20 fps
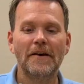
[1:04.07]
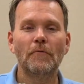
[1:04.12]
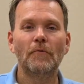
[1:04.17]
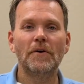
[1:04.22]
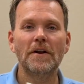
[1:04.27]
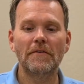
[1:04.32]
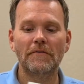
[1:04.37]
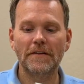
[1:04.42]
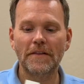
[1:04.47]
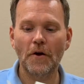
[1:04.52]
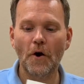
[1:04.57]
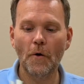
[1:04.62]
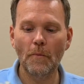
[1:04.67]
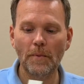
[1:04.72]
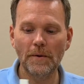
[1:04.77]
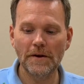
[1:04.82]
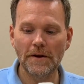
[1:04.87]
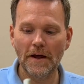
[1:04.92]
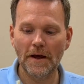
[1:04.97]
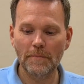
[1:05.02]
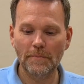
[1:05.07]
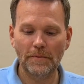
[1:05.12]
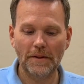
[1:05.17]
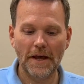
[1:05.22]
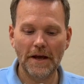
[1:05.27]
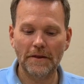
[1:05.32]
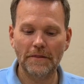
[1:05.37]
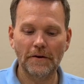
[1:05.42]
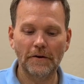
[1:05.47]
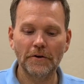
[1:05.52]
whenever they opened up
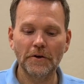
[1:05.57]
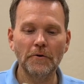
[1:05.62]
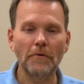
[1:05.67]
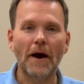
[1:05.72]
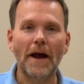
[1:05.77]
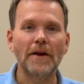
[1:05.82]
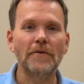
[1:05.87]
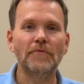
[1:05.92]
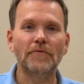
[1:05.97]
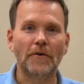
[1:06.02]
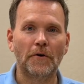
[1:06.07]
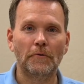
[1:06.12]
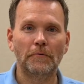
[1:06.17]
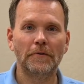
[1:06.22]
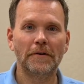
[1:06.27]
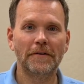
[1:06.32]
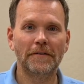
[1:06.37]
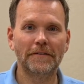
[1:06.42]
like their new iPhone.